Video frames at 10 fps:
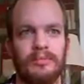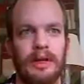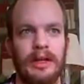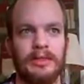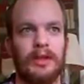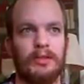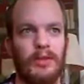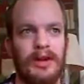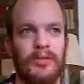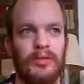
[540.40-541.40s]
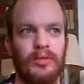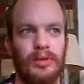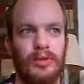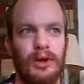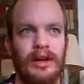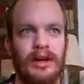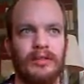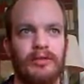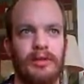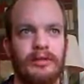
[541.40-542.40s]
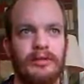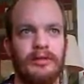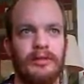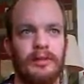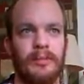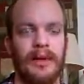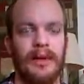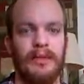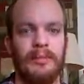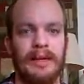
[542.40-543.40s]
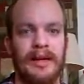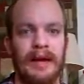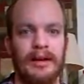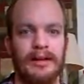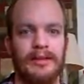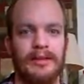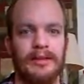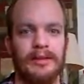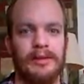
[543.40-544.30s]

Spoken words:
in some way, really advanced mechanics,